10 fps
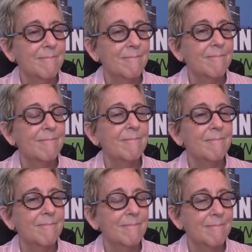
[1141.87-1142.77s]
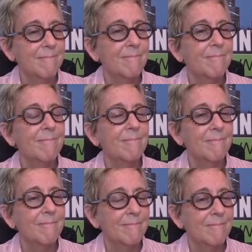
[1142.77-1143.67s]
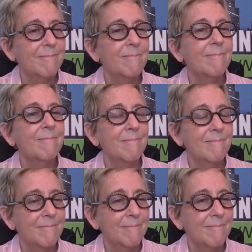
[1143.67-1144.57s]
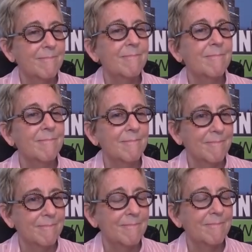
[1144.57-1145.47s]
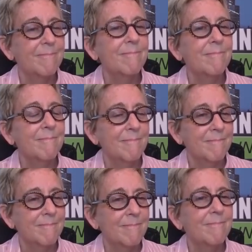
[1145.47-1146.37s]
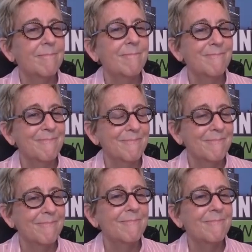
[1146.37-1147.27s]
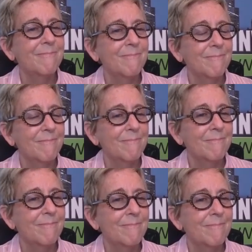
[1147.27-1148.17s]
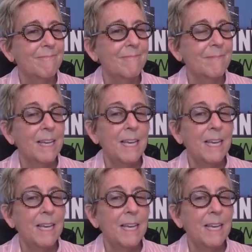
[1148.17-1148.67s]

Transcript: (silent)